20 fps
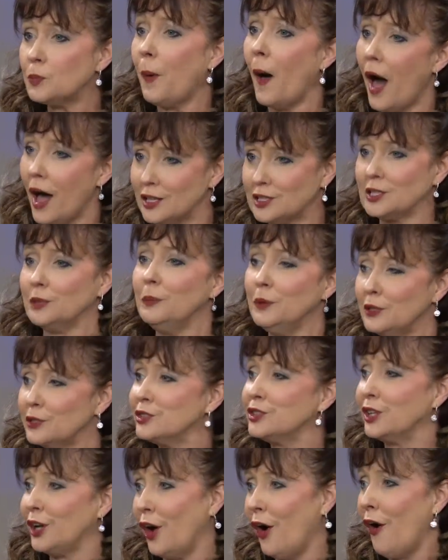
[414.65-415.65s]
possible
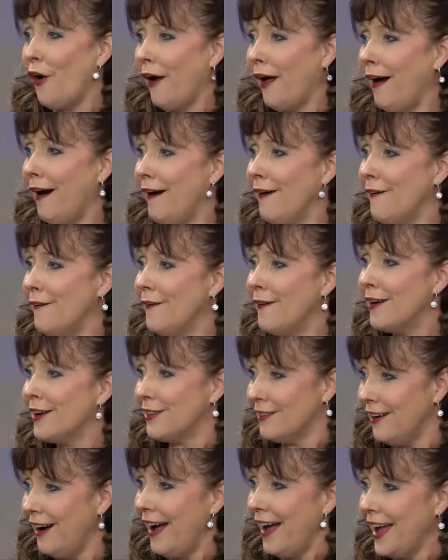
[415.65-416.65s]
scenario,
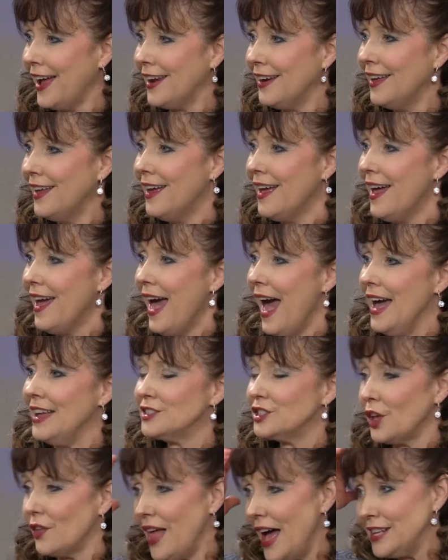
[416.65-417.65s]
right? And
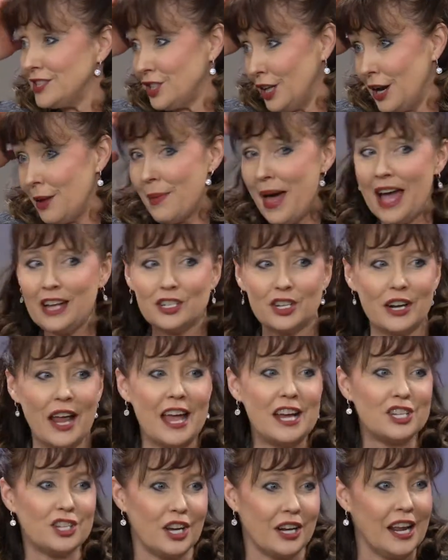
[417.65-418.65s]
so that's an
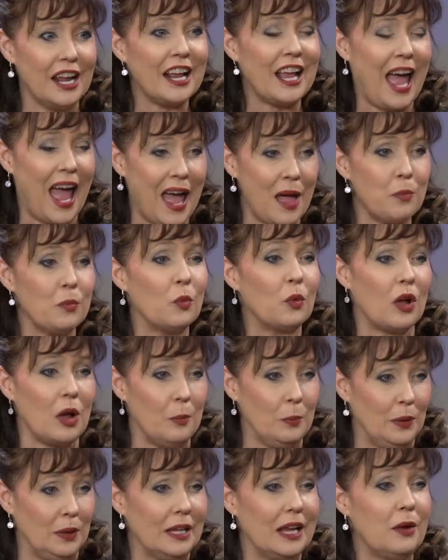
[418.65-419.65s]
imagination. It came
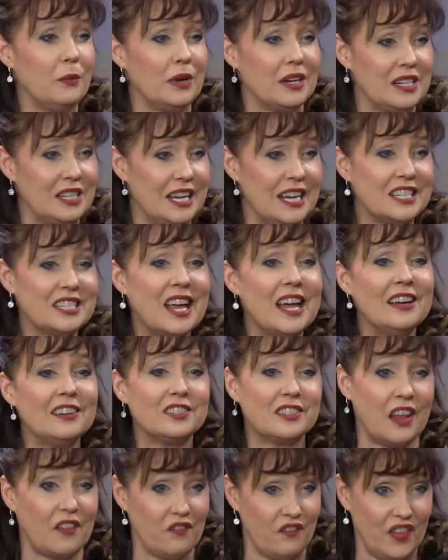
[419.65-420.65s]
complete with
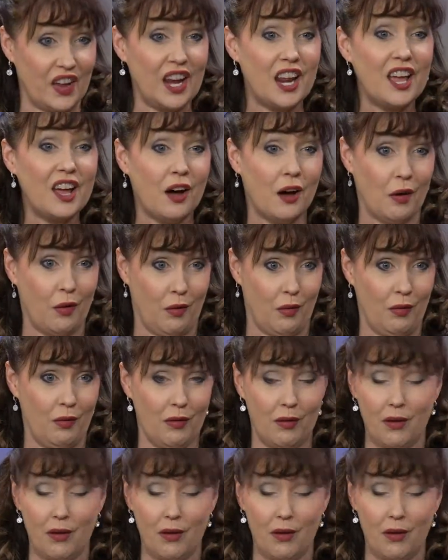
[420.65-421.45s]
details and video